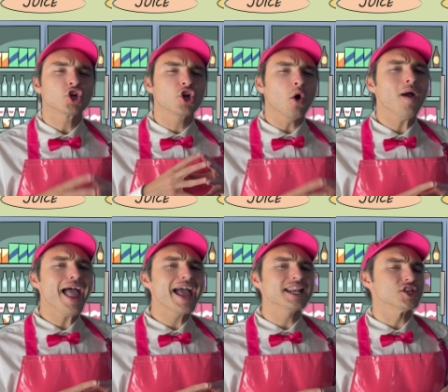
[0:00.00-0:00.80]
Go
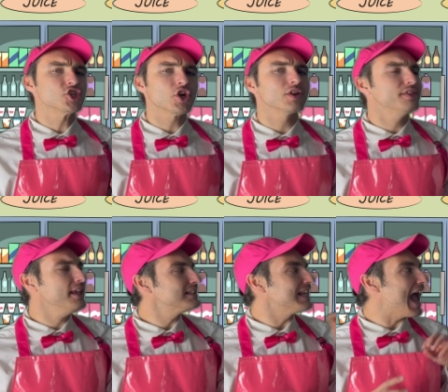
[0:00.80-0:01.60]
ahead and turn
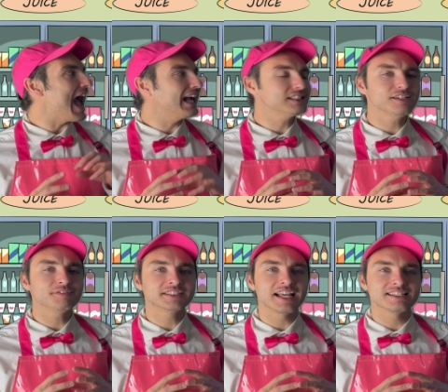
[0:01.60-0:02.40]
this
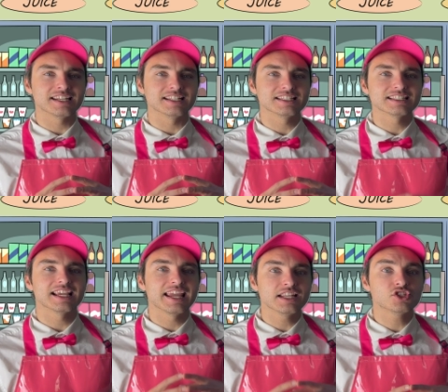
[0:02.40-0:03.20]
active sentence
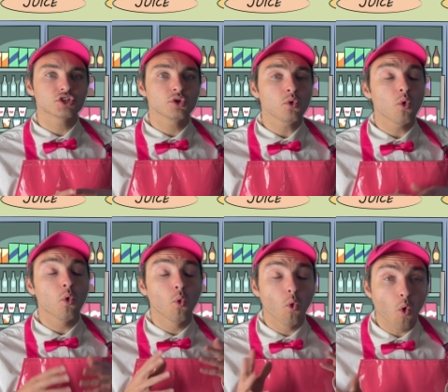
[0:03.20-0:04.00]

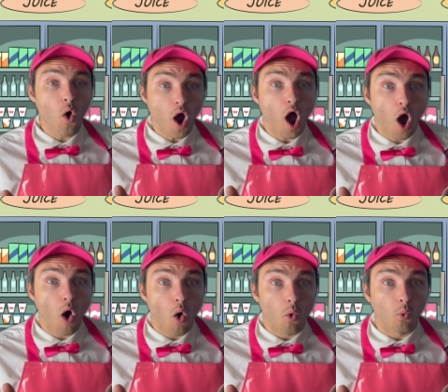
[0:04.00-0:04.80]
into,
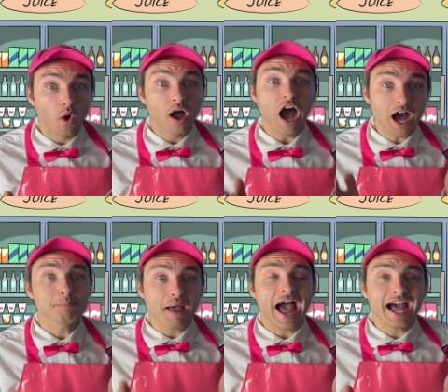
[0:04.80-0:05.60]

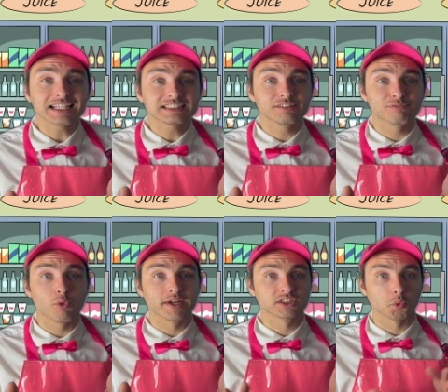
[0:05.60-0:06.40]
a passive
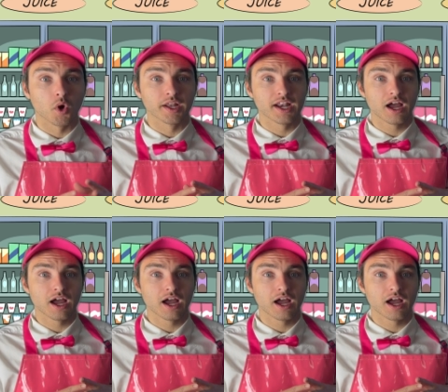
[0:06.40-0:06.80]
voice one.